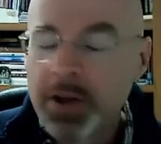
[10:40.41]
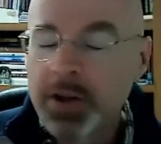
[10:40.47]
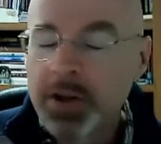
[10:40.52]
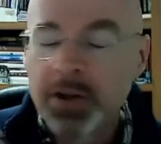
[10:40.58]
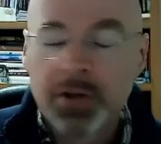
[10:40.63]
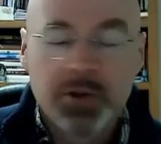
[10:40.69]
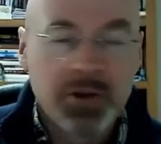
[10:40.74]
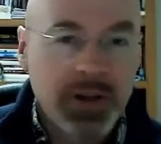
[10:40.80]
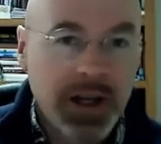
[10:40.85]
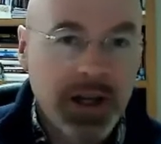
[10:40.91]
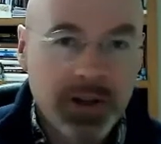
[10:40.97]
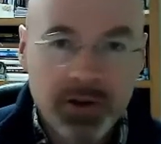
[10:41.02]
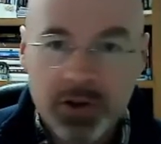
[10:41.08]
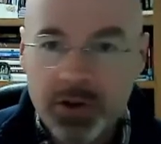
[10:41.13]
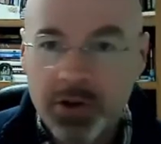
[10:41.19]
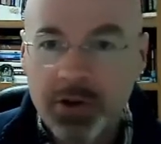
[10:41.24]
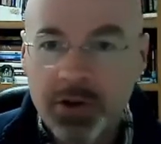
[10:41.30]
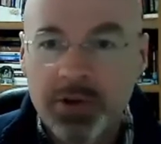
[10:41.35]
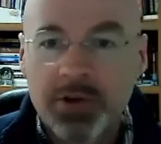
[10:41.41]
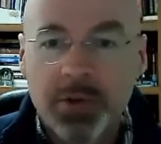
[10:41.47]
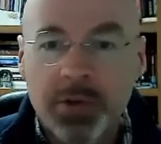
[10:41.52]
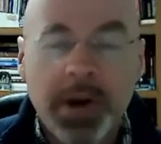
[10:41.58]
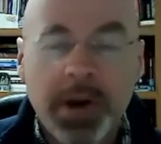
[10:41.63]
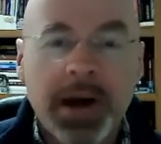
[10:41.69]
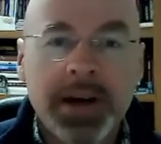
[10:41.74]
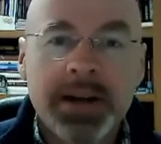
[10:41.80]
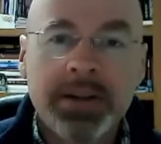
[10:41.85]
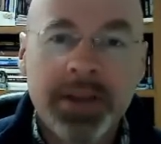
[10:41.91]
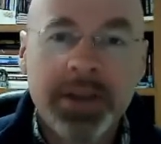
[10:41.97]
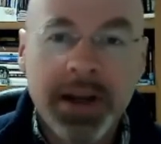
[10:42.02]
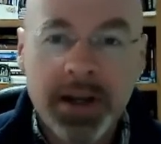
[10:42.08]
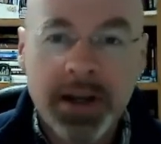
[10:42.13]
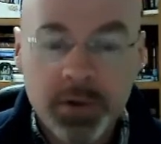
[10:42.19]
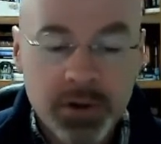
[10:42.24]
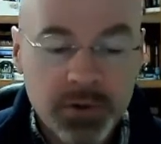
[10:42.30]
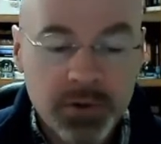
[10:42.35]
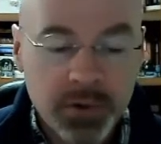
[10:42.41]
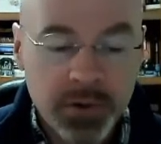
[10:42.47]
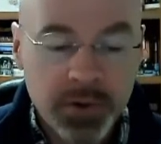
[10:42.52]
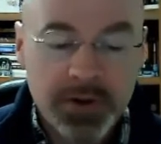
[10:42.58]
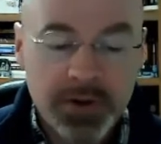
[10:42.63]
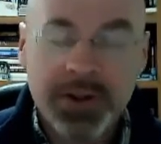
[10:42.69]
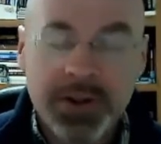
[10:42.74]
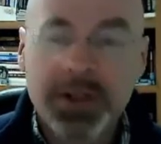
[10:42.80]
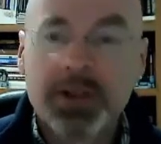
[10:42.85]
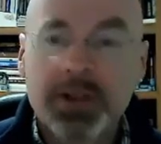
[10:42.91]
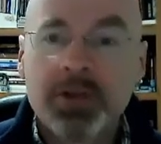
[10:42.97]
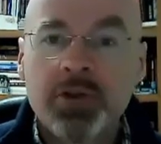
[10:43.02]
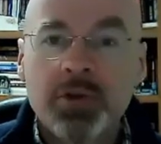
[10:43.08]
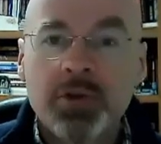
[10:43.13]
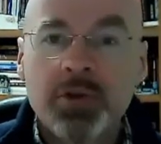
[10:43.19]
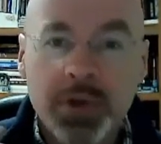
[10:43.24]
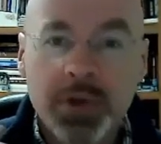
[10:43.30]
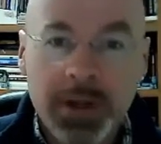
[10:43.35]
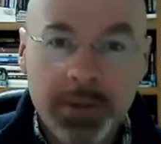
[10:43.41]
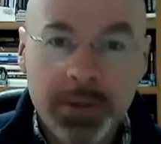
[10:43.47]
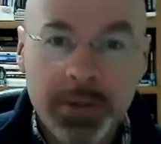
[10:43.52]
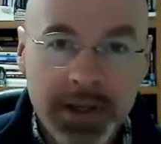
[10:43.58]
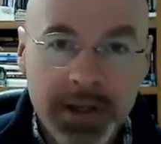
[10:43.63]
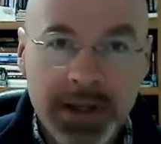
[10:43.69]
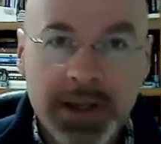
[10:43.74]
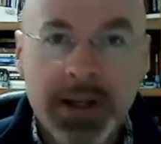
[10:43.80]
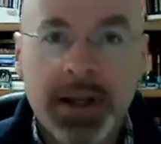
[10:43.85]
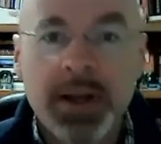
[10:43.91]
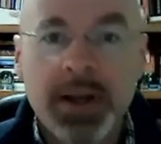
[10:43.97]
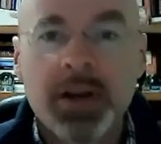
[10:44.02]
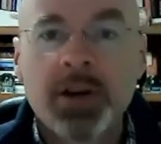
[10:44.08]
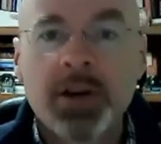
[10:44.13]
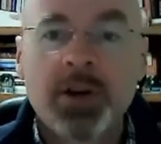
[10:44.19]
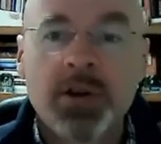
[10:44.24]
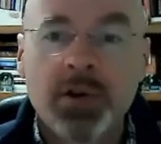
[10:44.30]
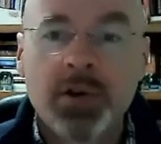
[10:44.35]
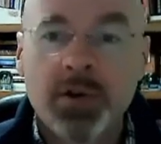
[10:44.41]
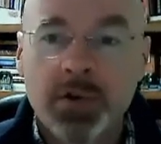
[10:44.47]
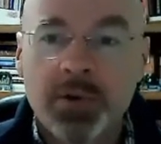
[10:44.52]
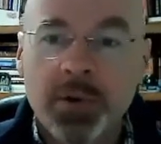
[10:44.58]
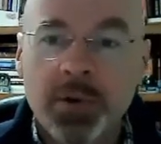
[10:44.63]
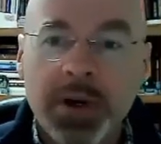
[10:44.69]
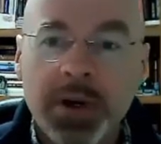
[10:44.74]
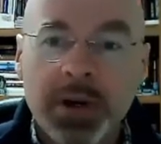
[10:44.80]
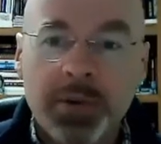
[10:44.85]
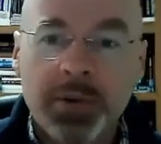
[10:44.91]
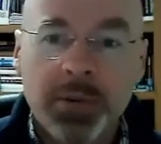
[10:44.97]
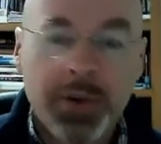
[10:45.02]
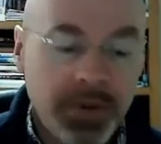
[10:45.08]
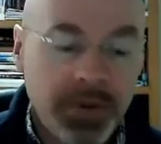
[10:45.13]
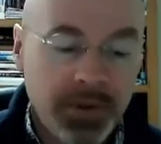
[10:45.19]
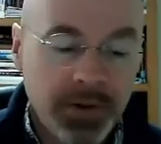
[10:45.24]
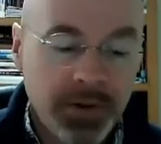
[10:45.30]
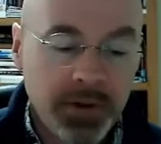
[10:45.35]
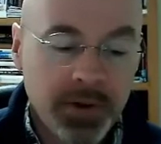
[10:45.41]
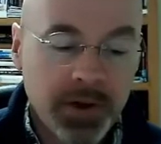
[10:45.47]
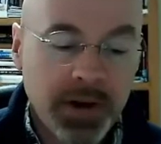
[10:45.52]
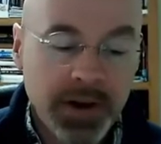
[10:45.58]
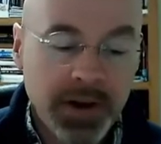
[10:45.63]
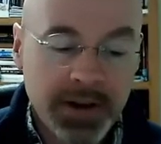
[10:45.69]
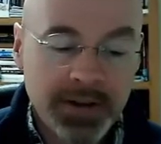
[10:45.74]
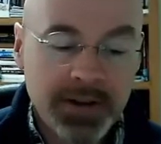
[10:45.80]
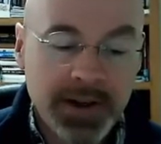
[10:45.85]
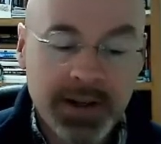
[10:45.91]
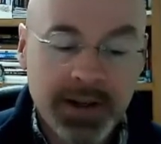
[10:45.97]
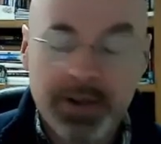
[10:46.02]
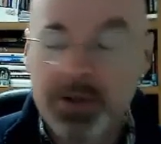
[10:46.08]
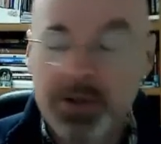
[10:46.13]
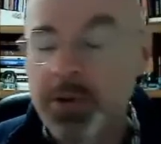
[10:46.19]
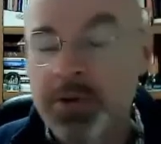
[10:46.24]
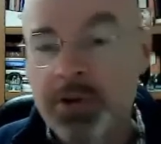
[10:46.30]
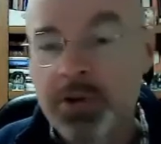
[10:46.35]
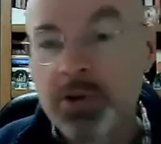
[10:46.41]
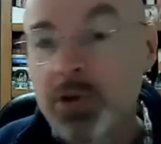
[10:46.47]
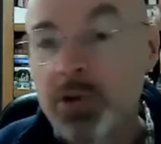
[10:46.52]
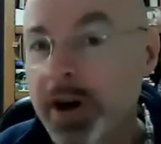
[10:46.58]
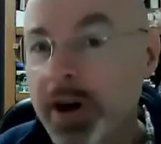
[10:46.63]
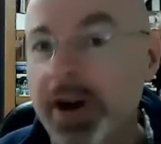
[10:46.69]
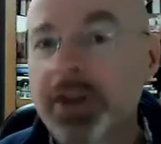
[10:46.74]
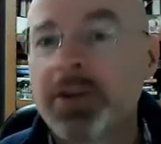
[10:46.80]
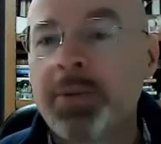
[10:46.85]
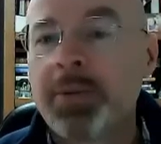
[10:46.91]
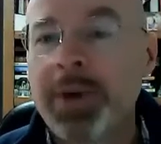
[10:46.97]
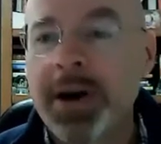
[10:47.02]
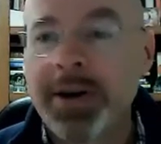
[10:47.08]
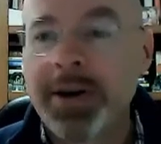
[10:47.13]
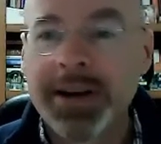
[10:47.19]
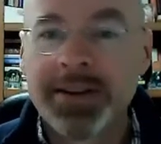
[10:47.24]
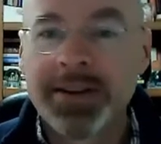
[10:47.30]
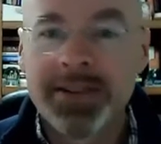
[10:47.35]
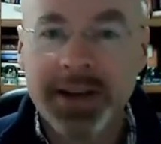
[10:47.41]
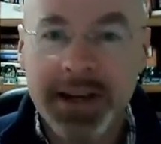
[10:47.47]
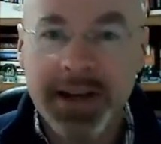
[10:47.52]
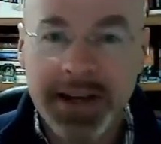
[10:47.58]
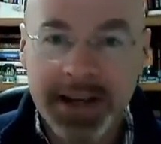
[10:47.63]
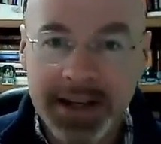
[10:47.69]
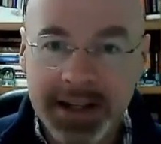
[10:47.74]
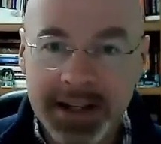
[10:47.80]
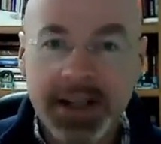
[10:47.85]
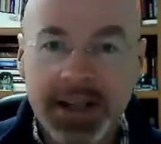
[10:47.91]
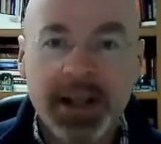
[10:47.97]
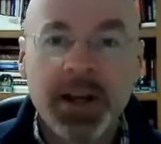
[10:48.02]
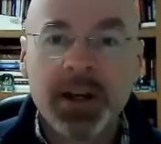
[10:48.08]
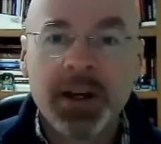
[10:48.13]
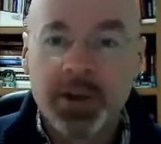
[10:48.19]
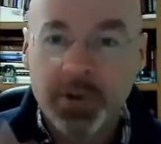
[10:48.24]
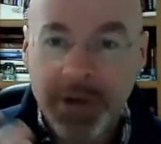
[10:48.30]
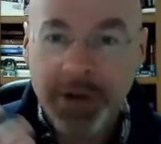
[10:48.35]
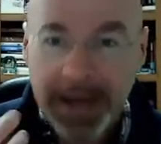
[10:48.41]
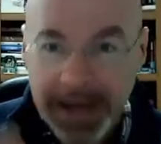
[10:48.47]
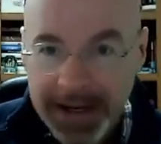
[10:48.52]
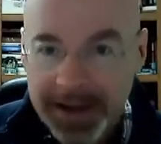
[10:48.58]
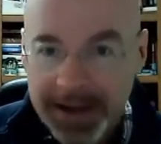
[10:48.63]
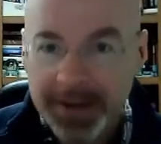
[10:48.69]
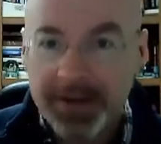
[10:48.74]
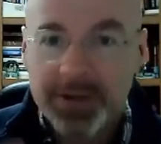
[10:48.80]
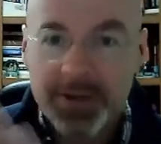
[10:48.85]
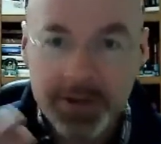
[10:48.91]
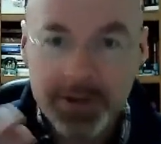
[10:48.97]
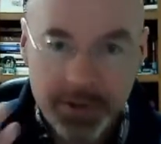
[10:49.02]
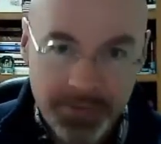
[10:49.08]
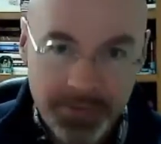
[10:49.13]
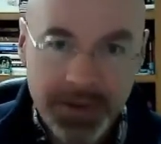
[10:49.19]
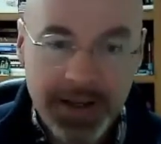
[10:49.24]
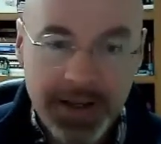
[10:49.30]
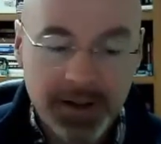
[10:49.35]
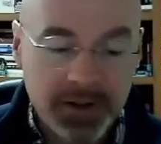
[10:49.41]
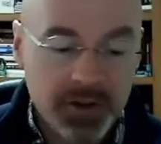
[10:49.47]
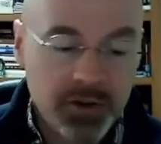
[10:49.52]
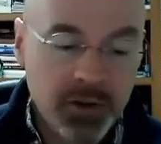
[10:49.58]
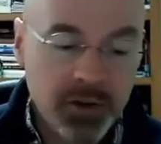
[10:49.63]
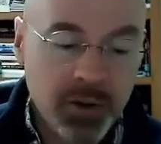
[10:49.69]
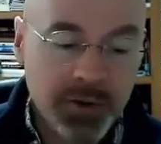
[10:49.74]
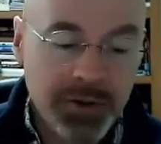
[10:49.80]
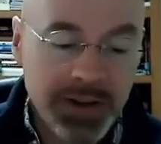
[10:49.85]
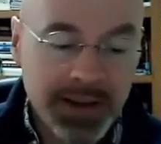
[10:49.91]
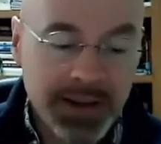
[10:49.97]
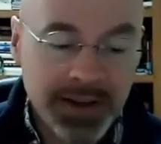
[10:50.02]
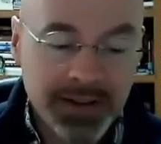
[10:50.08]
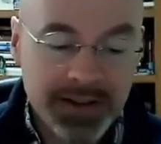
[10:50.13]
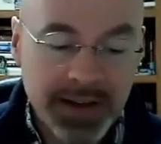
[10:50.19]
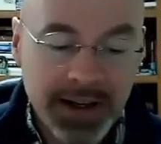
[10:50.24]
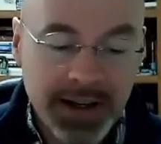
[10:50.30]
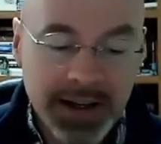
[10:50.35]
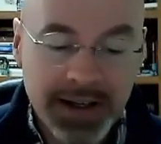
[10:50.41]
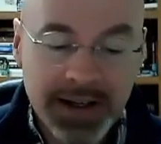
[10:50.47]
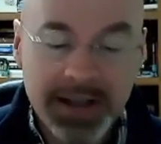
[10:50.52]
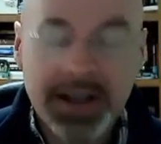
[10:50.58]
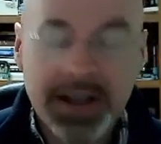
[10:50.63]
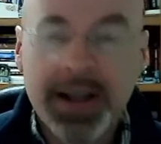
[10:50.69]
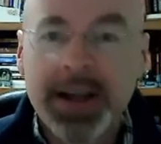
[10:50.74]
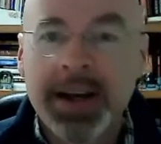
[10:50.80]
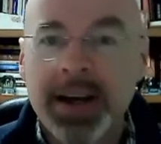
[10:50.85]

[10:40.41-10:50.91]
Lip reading: Your gestures, your body language was extremely congruent with your content. So as you talked about anxiety, your hands and your face showed the anxiety.